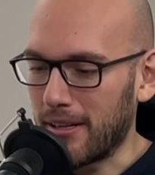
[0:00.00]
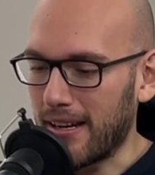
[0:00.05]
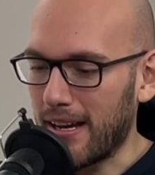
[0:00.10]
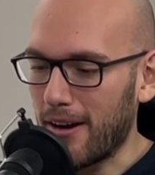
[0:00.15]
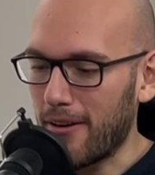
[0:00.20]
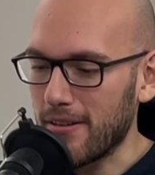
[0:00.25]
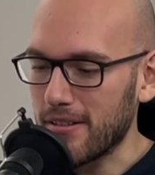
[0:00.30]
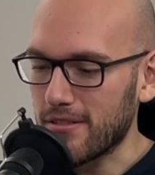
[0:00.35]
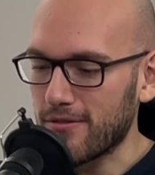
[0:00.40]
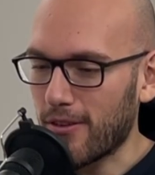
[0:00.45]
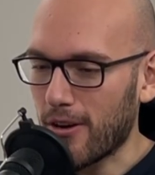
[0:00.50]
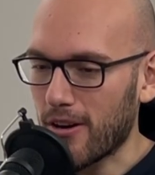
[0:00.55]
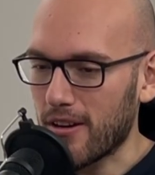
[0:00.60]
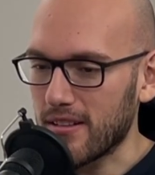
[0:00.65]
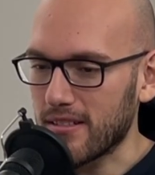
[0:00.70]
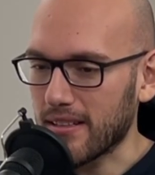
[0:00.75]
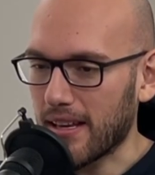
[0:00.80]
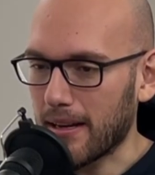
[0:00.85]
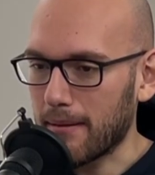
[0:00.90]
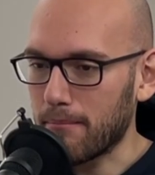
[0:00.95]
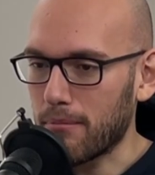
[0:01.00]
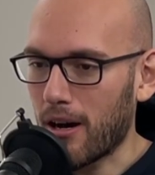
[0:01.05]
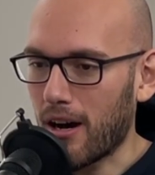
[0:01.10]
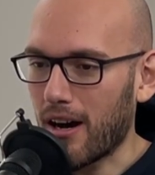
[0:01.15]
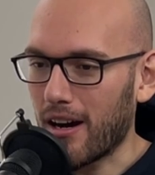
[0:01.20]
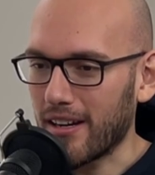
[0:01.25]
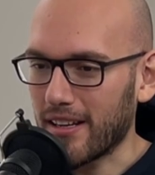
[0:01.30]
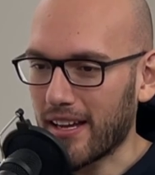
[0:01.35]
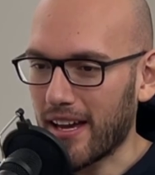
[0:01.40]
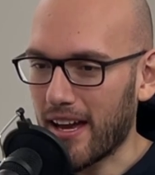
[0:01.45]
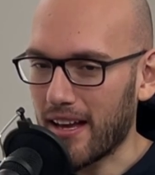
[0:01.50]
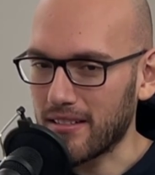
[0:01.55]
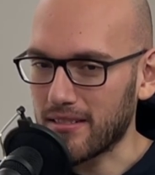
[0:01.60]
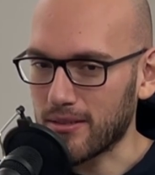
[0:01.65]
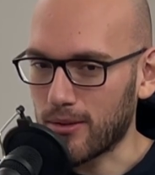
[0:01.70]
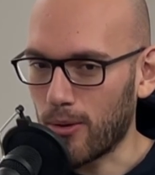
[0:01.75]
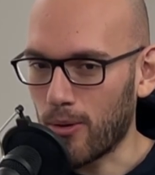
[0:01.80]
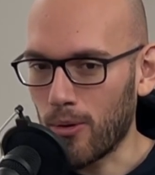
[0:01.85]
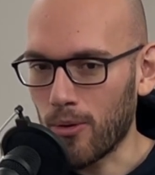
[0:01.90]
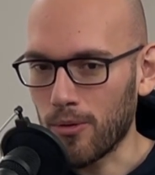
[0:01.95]
now as far as like
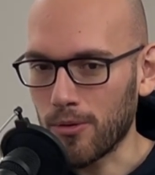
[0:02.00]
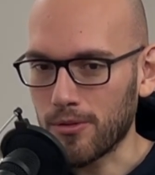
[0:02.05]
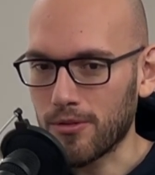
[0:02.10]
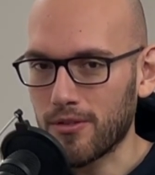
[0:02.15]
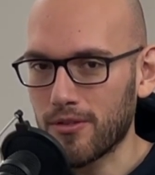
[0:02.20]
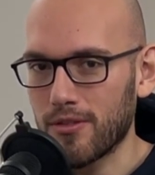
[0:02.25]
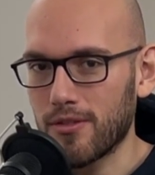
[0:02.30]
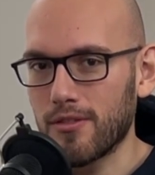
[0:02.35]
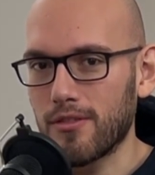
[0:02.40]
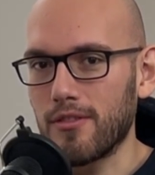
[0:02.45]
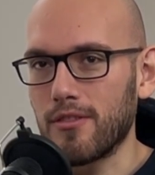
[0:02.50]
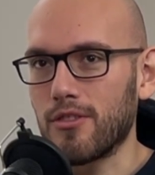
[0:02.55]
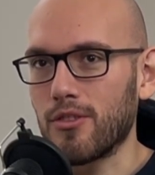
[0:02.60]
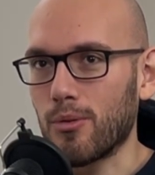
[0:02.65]
podcast goals,